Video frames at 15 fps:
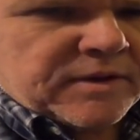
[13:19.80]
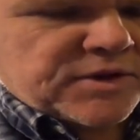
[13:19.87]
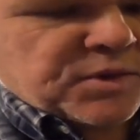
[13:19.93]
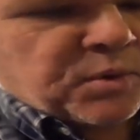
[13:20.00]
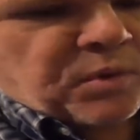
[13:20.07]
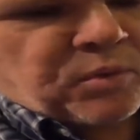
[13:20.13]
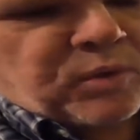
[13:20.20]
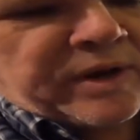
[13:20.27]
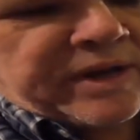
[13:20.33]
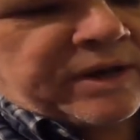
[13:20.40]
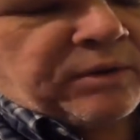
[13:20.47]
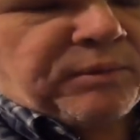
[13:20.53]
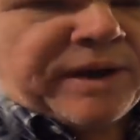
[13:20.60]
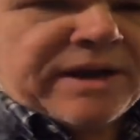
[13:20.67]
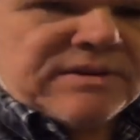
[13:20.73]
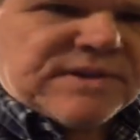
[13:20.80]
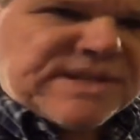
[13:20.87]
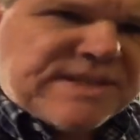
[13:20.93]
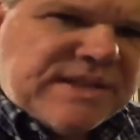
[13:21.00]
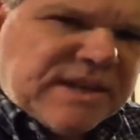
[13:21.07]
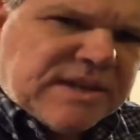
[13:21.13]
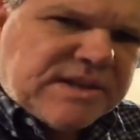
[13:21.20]
So we're running around
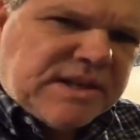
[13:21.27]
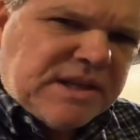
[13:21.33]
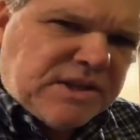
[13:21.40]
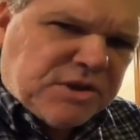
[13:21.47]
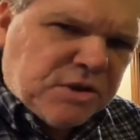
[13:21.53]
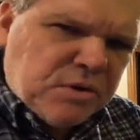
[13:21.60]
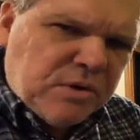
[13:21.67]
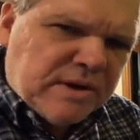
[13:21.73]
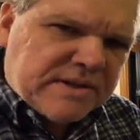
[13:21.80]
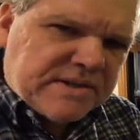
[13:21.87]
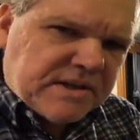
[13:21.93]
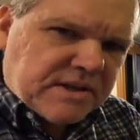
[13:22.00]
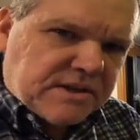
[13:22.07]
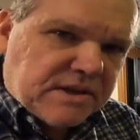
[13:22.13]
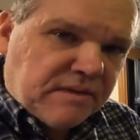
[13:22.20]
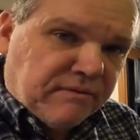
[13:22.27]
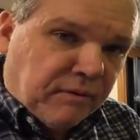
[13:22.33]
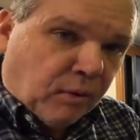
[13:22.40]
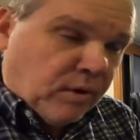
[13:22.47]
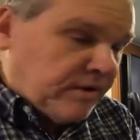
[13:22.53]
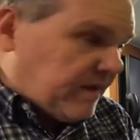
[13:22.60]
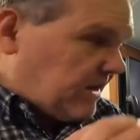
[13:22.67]
62 to
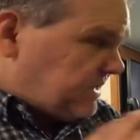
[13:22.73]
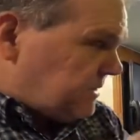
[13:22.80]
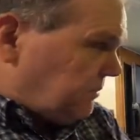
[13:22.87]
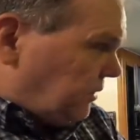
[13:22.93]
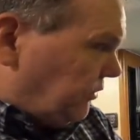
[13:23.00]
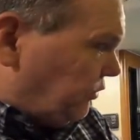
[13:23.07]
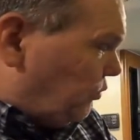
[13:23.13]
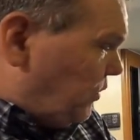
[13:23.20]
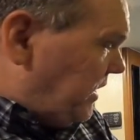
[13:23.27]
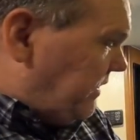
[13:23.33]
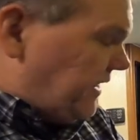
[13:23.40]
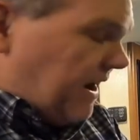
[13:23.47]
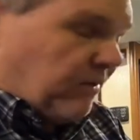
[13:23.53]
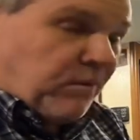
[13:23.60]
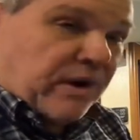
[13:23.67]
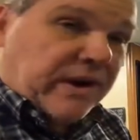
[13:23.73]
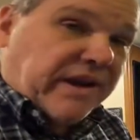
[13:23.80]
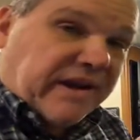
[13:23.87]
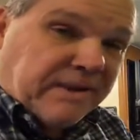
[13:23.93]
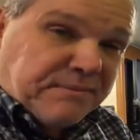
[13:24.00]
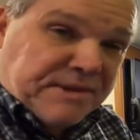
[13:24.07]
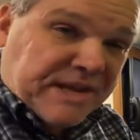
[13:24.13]
64 decibels with that
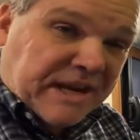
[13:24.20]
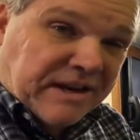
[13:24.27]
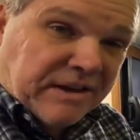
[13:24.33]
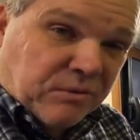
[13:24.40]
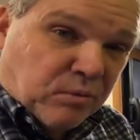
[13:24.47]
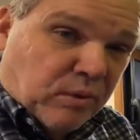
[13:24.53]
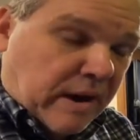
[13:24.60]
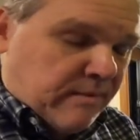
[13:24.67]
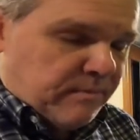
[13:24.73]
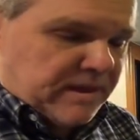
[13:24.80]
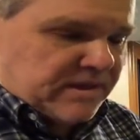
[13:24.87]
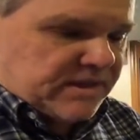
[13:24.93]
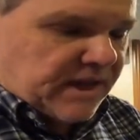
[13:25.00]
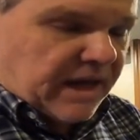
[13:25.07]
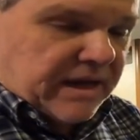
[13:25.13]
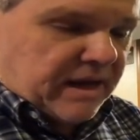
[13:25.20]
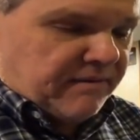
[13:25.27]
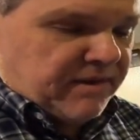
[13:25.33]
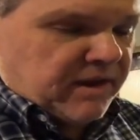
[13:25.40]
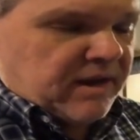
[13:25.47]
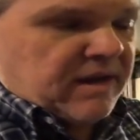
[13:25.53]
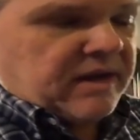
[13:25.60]
running, and I'm standing right beside
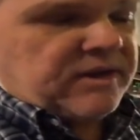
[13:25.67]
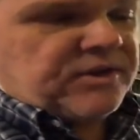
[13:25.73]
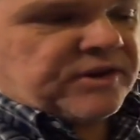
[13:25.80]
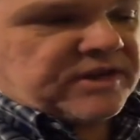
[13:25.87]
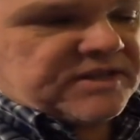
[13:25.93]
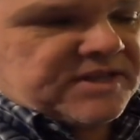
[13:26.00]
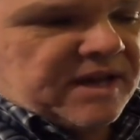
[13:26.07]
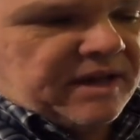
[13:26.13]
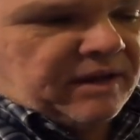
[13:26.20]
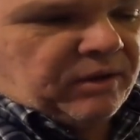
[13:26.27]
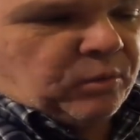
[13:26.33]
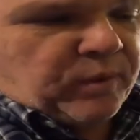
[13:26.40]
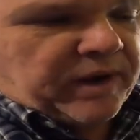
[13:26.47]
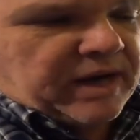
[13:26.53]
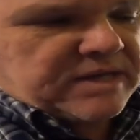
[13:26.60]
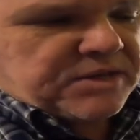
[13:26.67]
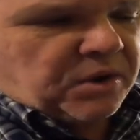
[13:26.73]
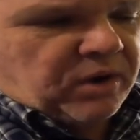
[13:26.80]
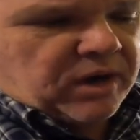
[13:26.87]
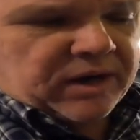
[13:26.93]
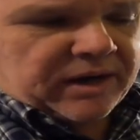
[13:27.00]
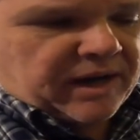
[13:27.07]
of it. You can tell when I
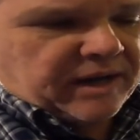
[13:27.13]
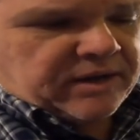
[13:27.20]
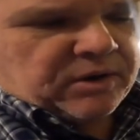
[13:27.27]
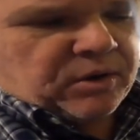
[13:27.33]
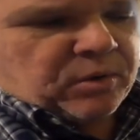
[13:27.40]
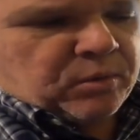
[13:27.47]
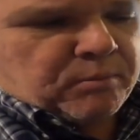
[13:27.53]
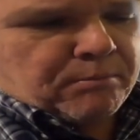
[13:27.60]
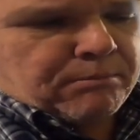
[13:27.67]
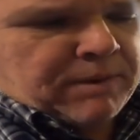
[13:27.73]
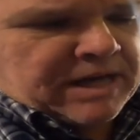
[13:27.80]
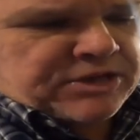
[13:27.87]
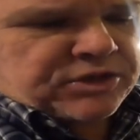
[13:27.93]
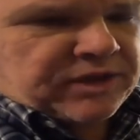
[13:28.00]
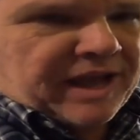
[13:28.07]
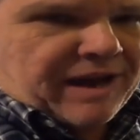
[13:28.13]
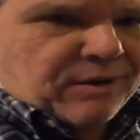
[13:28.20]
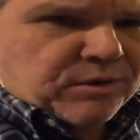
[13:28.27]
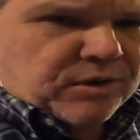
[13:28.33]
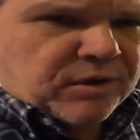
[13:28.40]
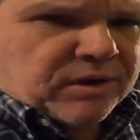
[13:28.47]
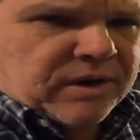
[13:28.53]
talk, I go much
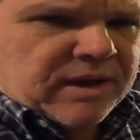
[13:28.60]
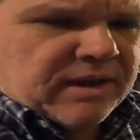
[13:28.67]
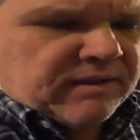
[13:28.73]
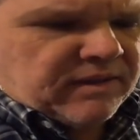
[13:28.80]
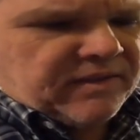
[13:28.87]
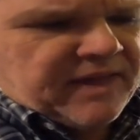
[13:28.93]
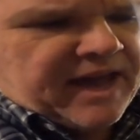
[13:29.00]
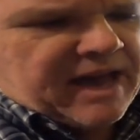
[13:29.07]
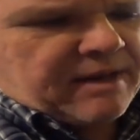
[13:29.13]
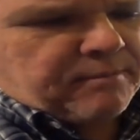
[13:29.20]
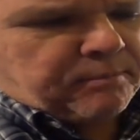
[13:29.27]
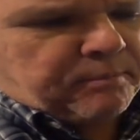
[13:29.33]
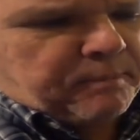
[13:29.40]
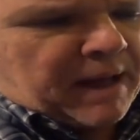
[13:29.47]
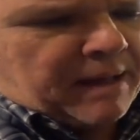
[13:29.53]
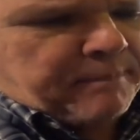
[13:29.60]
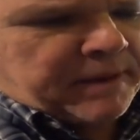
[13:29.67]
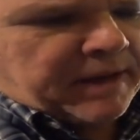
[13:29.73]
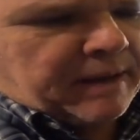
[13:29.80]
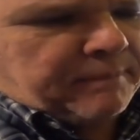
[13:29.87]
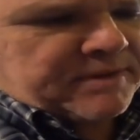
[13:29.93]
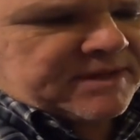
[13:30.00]
louder than that,
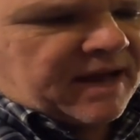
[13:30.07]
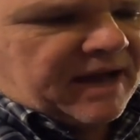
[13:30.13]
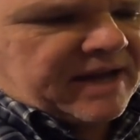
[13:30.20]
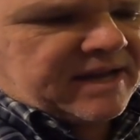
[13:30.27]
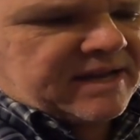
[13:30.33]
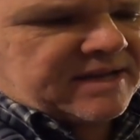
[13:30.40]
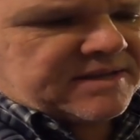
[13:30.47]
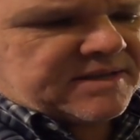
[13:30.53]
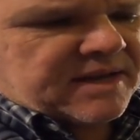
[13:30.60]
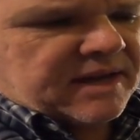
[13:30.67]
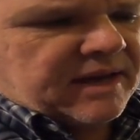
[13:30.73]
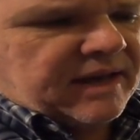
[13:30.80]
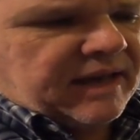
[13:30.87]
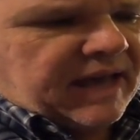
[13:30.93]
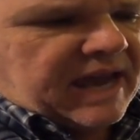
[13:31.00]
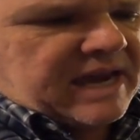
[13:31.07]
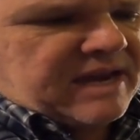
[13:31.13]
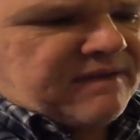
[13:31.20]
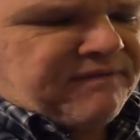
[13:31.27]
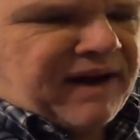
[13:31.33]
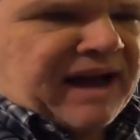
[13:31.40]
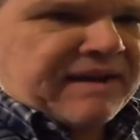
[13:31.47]
popping up as high as
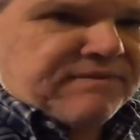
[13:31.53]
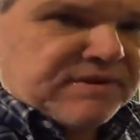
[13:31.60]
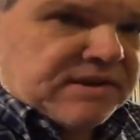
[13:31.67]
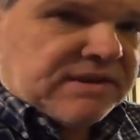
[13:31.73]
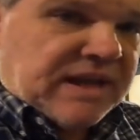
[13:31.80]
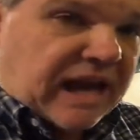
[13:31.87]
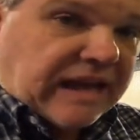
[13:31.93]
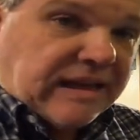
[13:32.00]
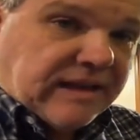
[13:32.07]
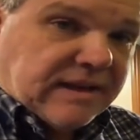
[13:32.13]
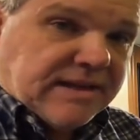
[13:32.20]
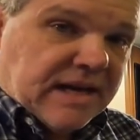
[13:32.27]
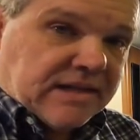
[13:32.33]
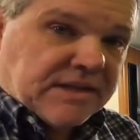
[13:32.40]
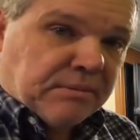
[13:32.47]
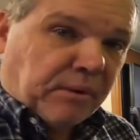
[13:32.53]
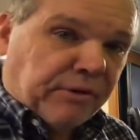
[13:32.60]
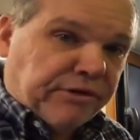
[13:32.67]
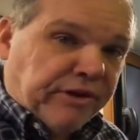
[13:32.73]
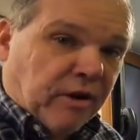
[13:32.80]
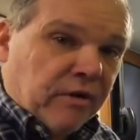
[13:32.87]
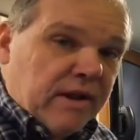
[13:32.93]
85 to 90
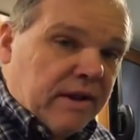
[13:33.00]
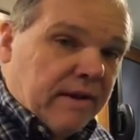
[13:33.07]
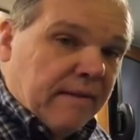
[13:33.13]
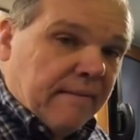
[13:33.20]
decibels. So